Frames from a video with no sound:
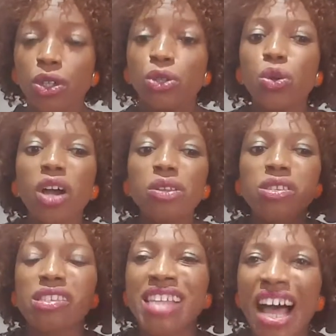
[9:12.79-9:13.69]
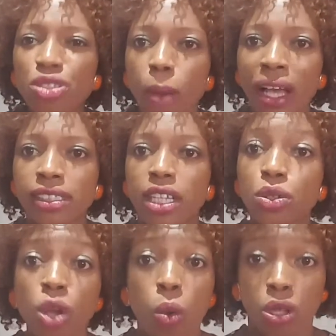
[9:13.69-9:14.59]
you got to stand up and say, you
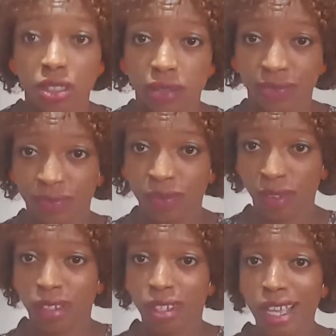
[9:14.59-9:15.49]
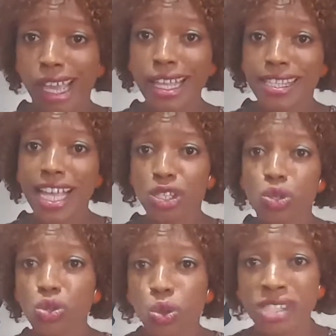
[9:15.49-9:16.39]
know what? It takes
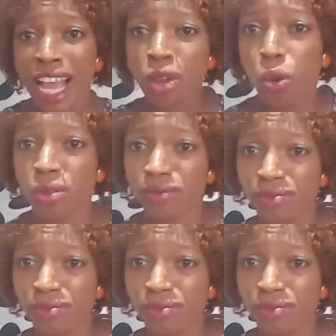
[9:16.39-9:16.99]
two to tango.